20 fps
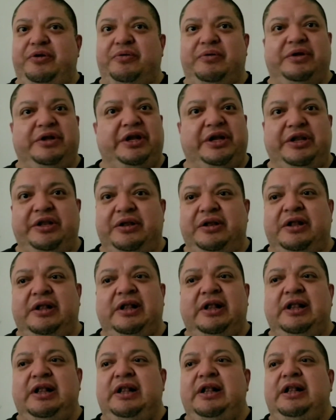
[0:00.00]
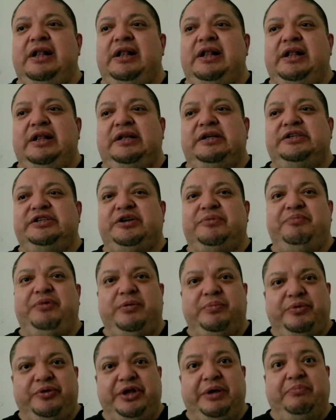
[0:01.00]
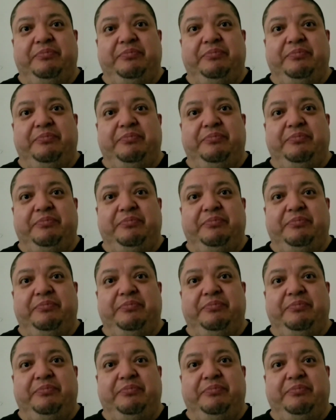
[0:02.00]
And then some people they